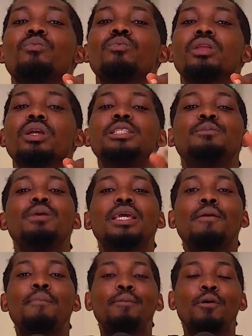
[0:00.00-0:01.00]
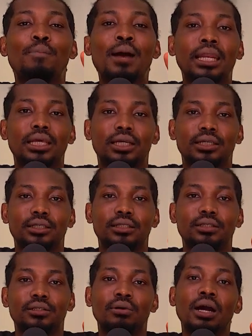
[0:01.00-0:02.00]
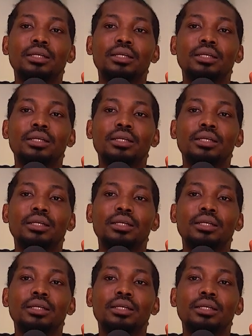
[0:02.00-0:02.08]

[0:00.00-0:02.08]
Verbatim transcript: it's making people panic, right?